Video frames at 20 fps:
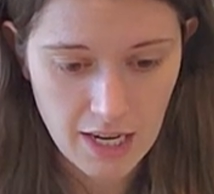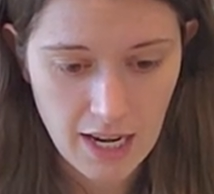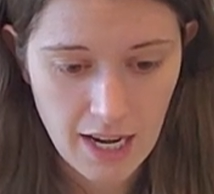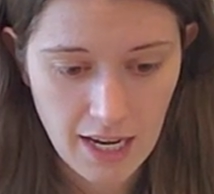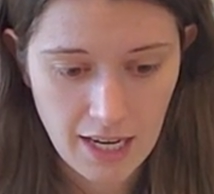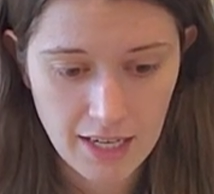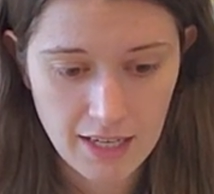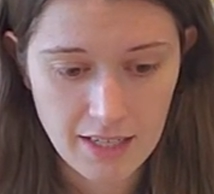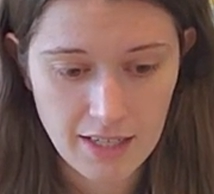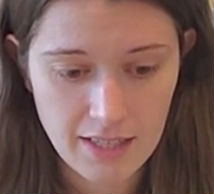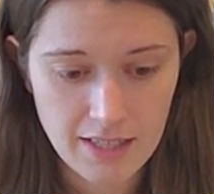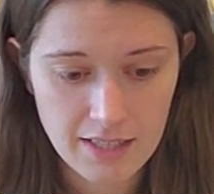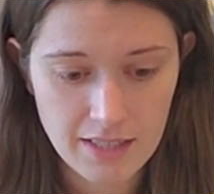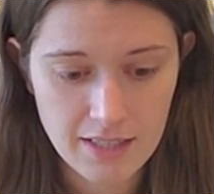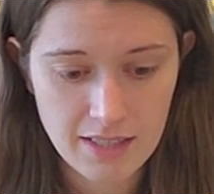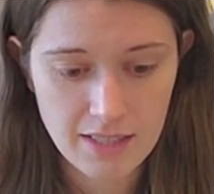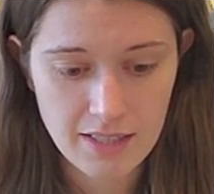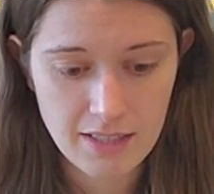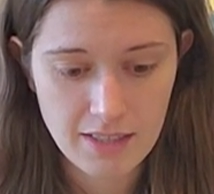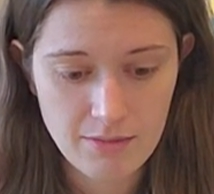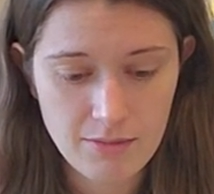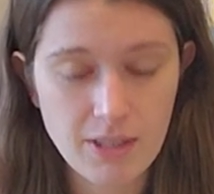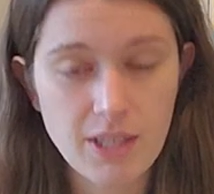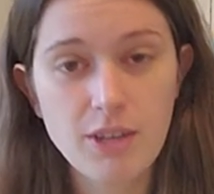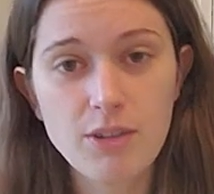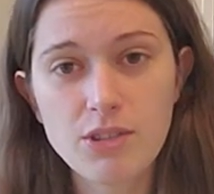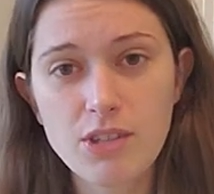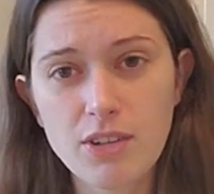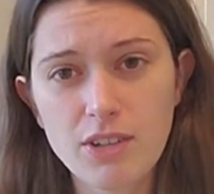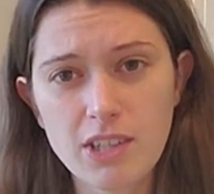And
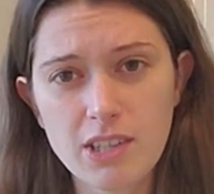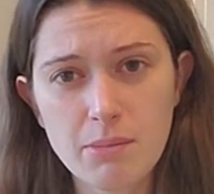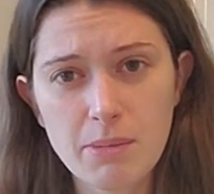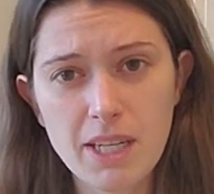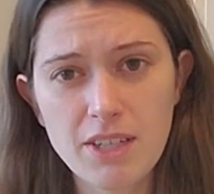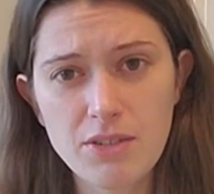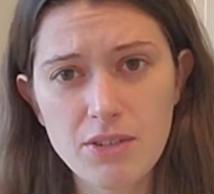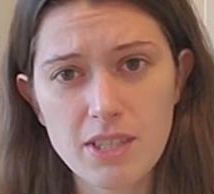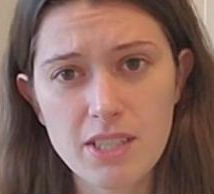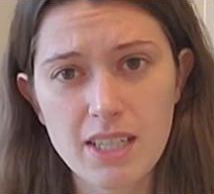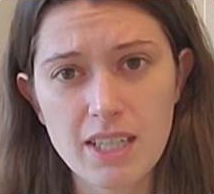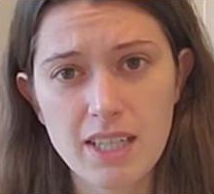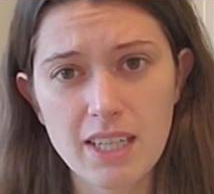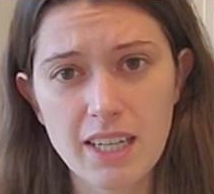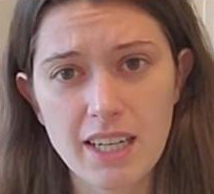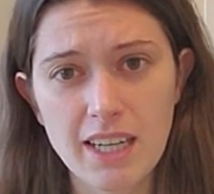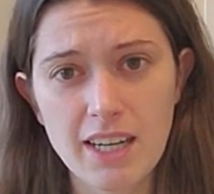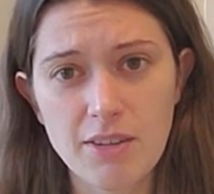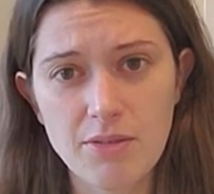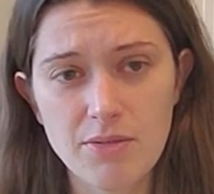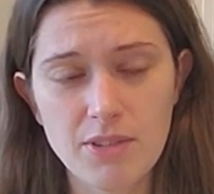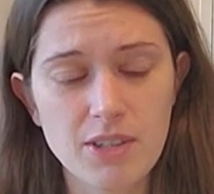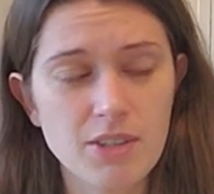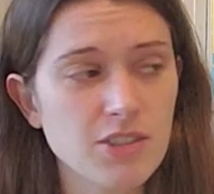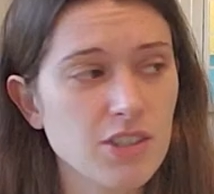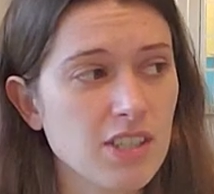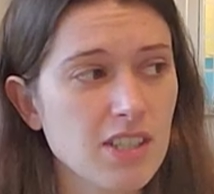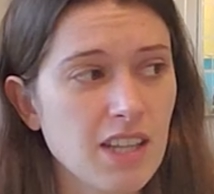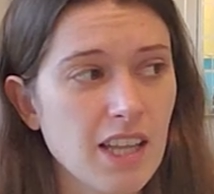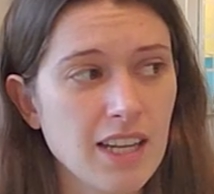videos aren't going to be interesting if they're
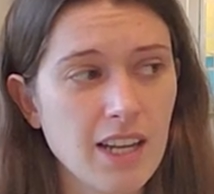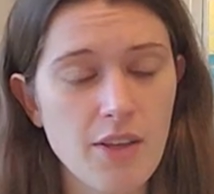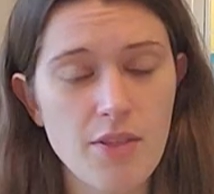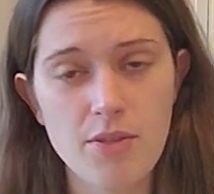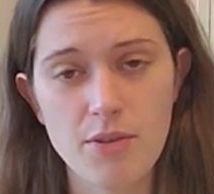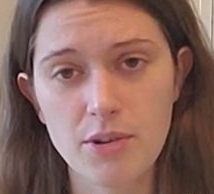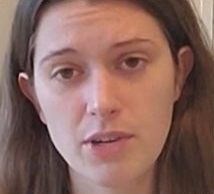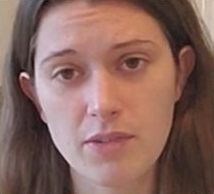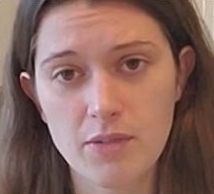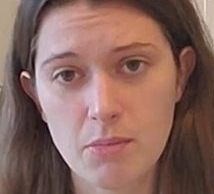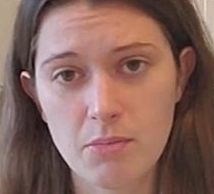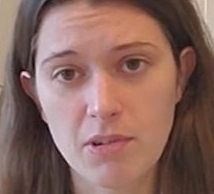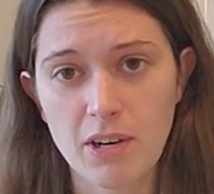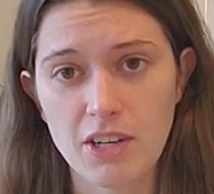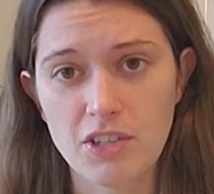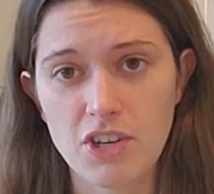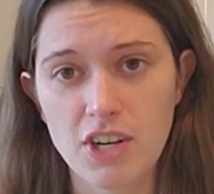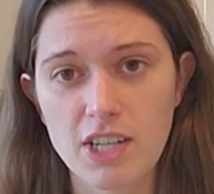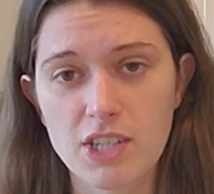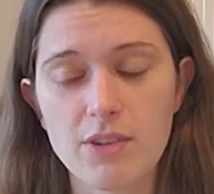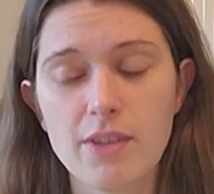just like a third of a project.